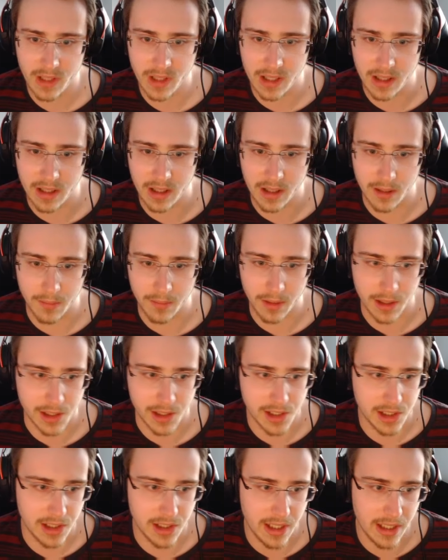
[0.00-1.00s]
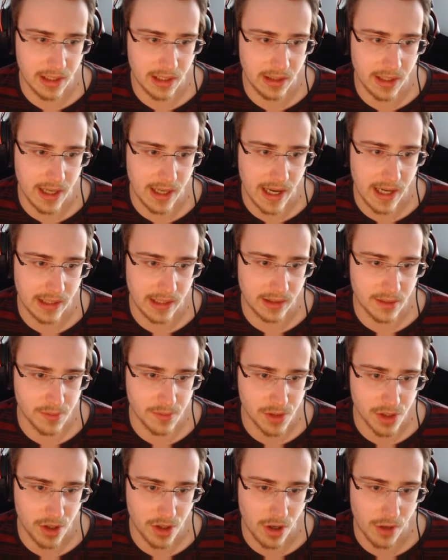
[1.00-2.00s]
Um, let's take the
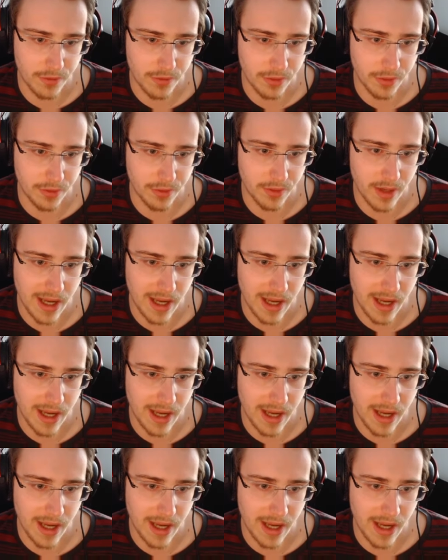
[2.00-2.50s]
items off of